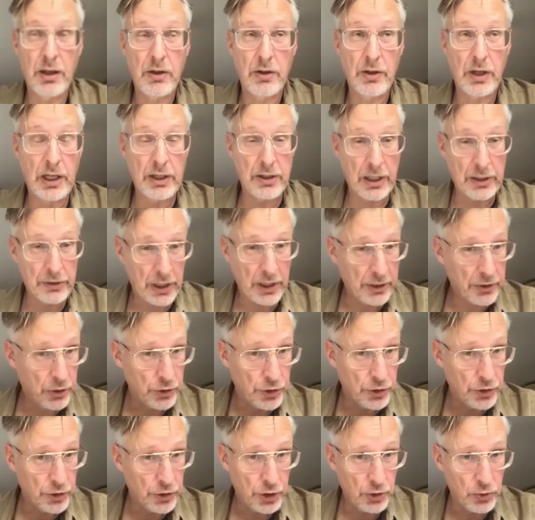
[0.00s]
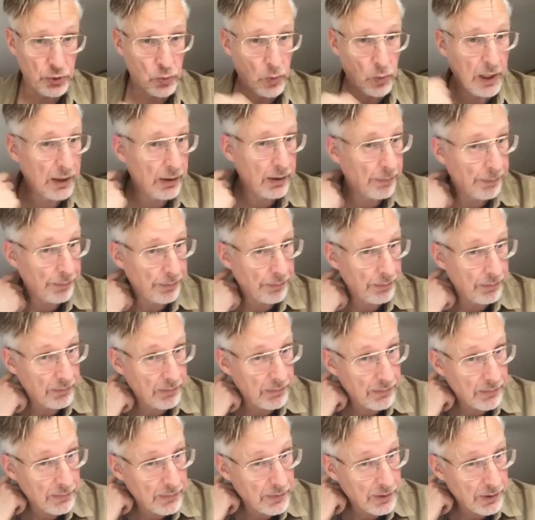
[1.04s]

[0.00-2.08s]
I, I should choose one? Yeah.